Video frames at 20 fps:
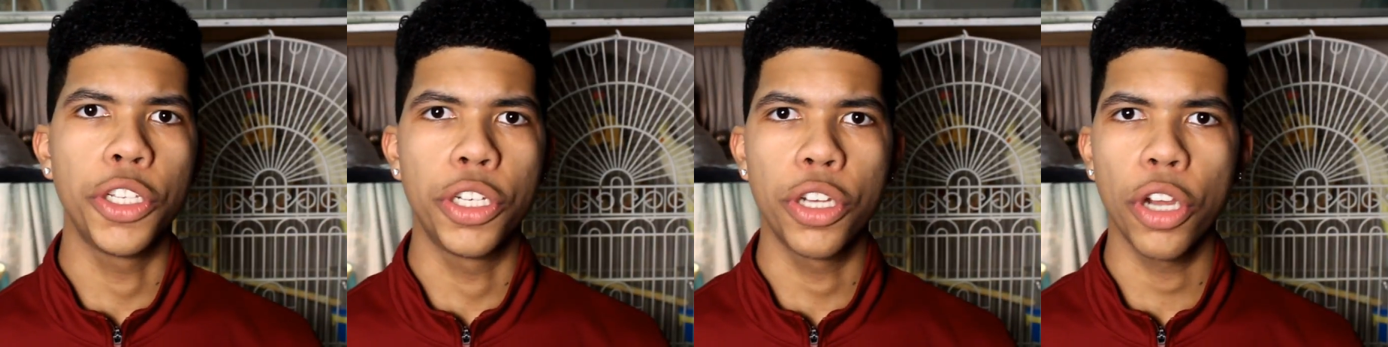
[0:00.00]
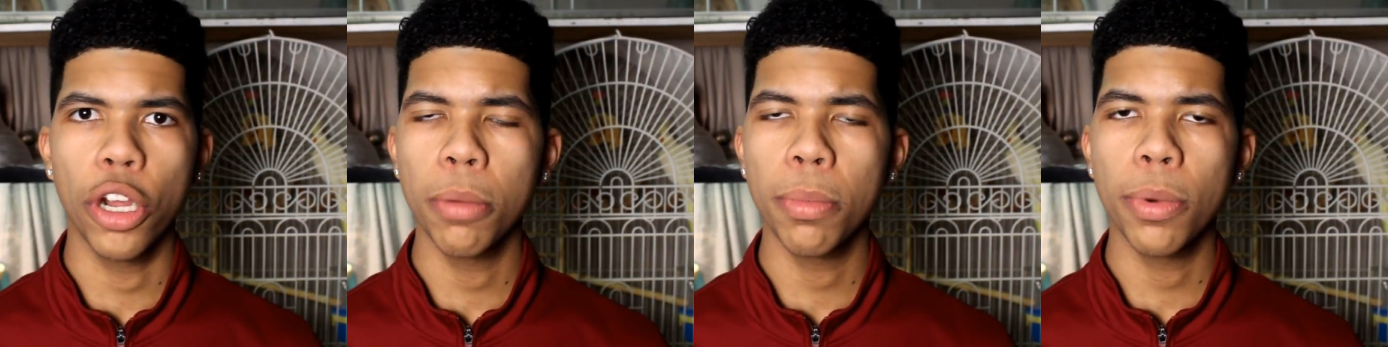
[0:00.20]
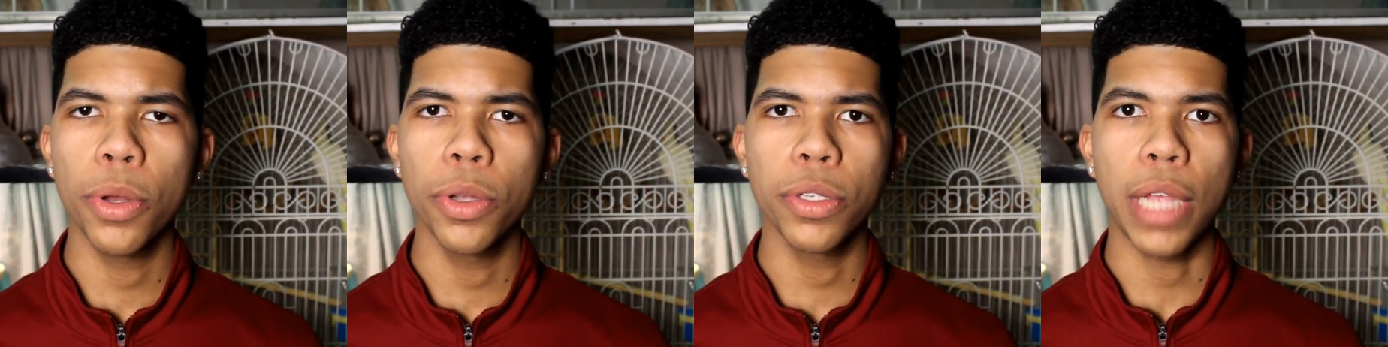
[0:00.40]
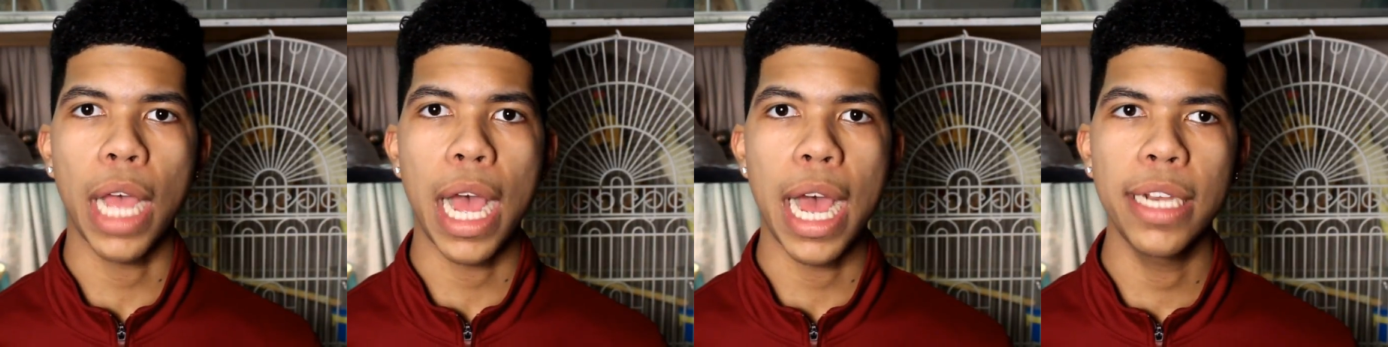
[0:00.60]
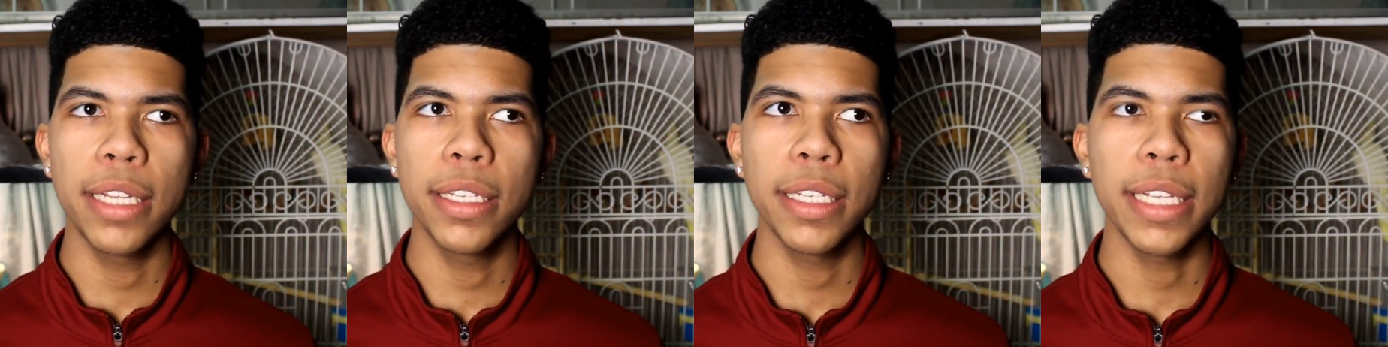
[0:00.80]
gerbils,
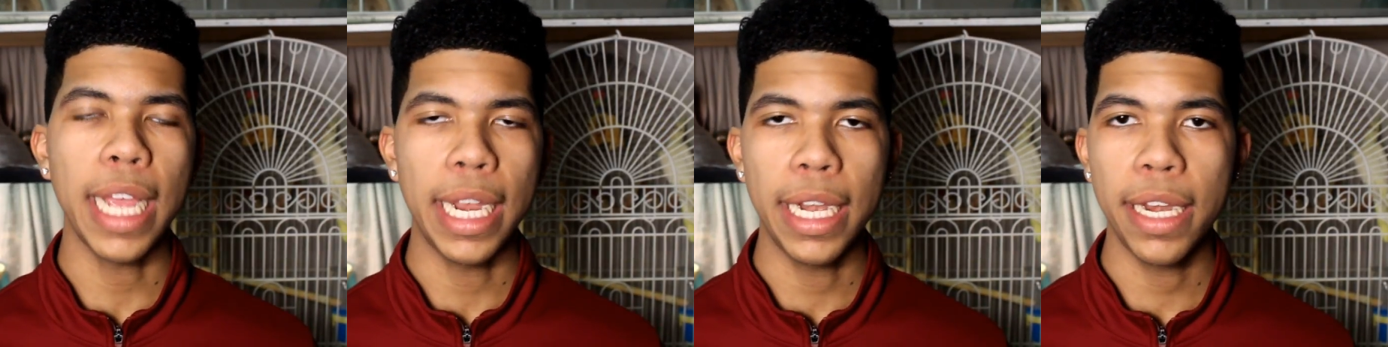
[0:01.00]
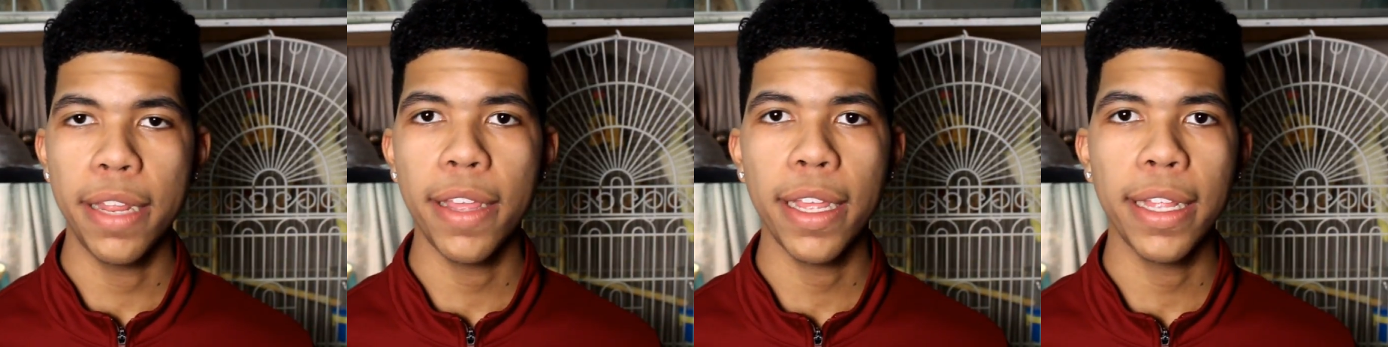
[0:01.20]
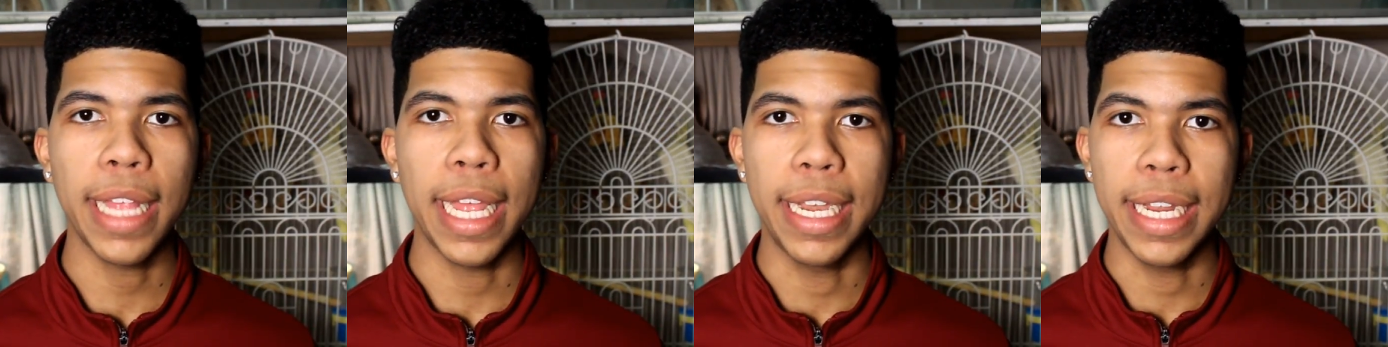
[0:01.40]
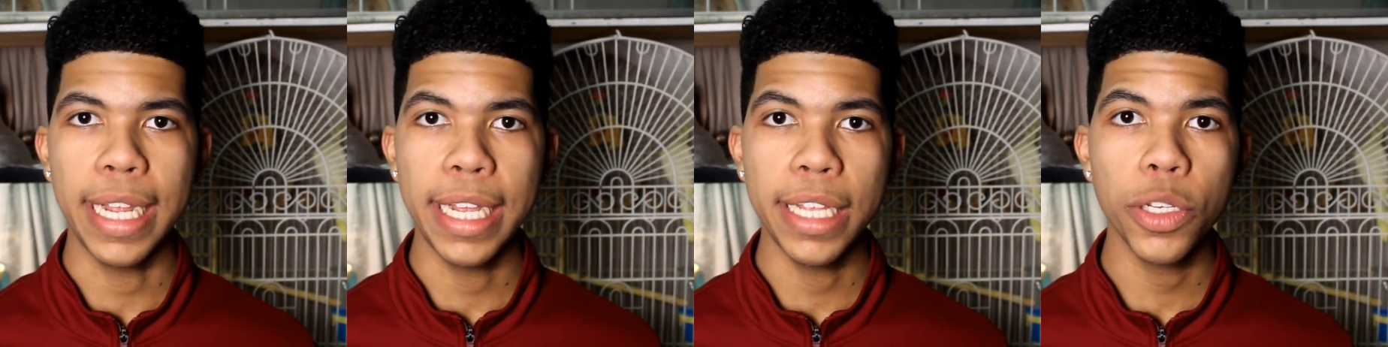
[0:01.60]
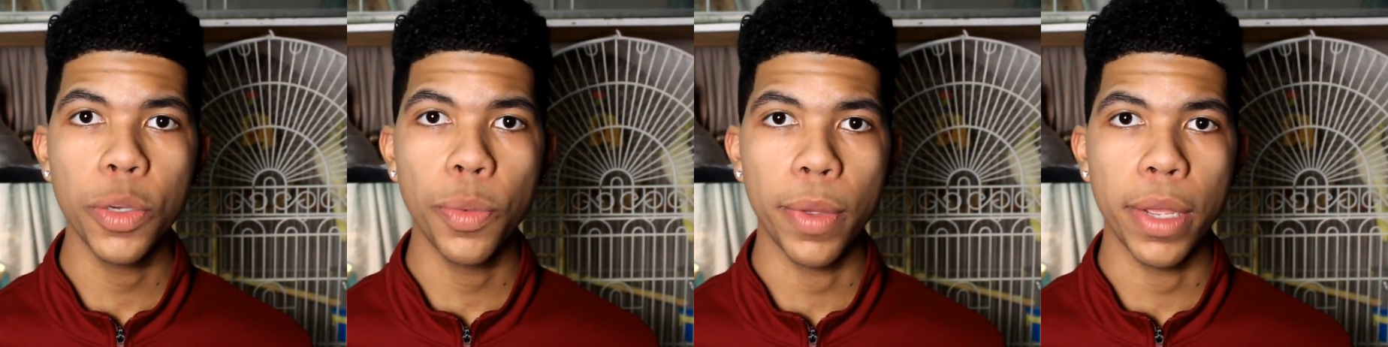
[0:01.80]
honestly anything that
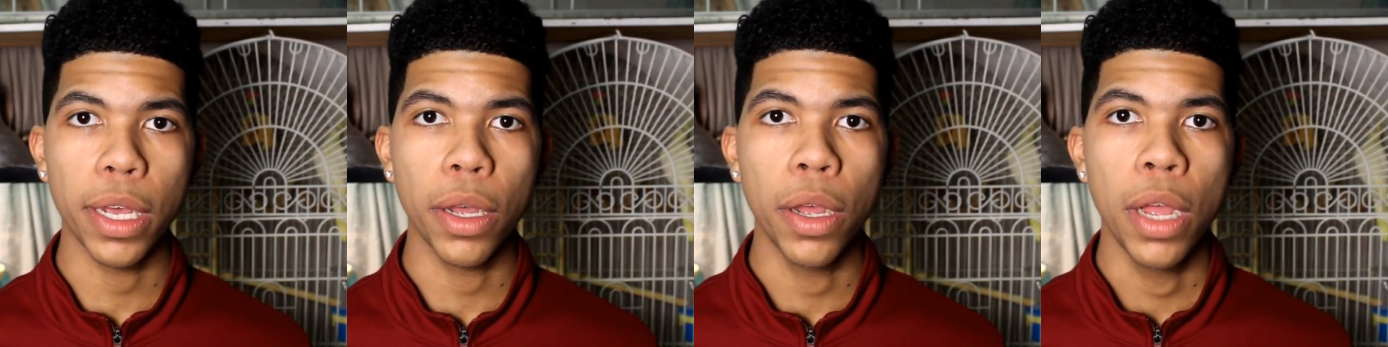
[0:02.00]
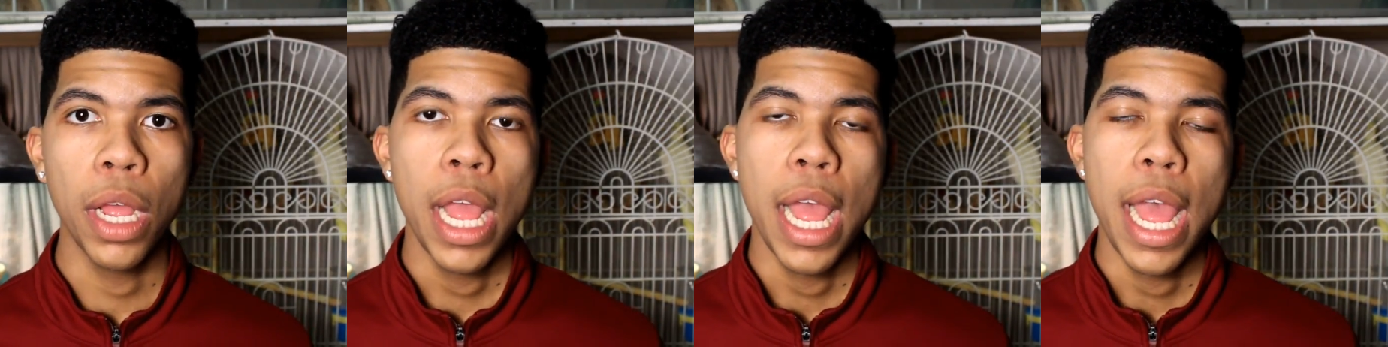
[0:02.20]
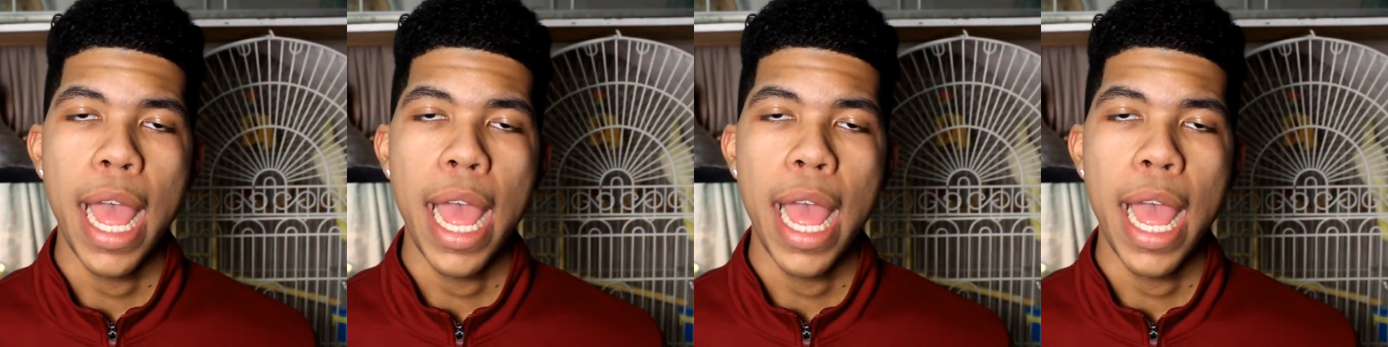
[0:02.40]
needs a wheel.